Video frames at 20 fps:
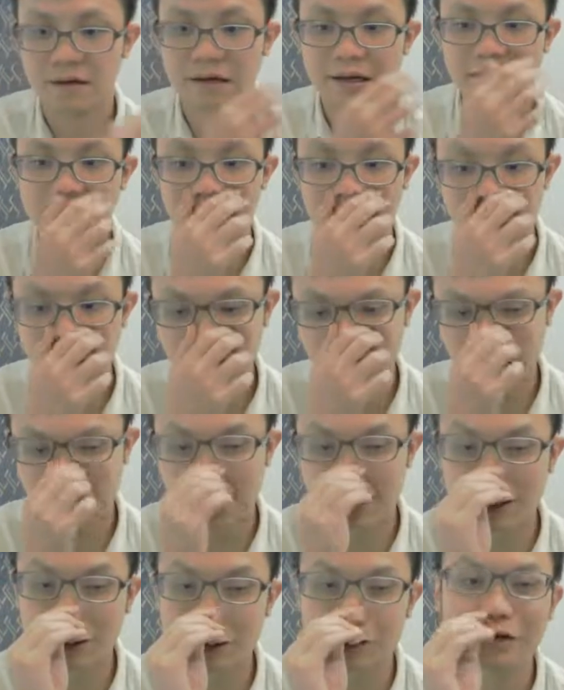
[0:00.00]
Element
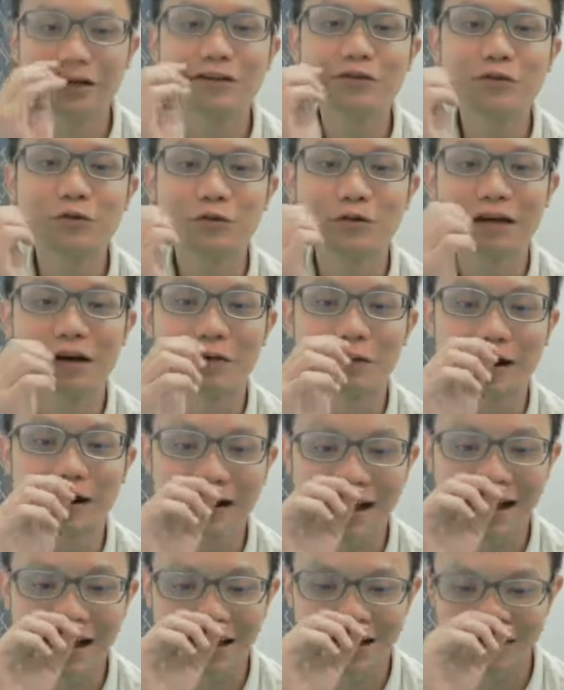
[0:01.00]
according to the what
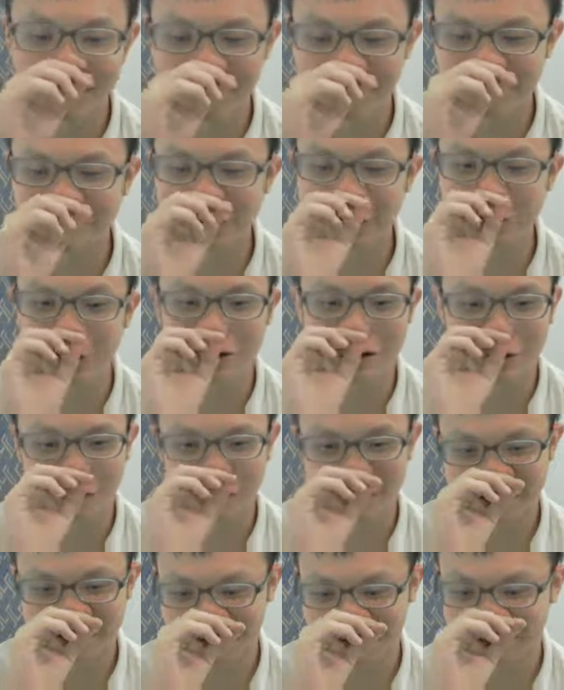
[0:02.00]
lah? According to the
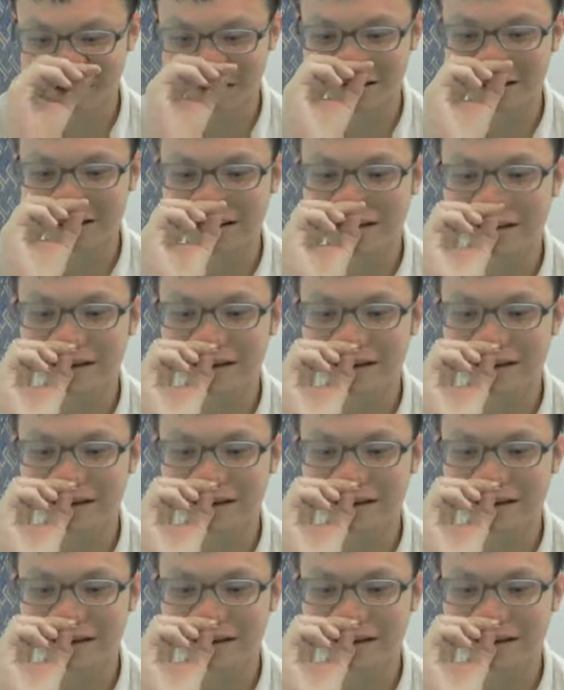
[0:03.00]
question.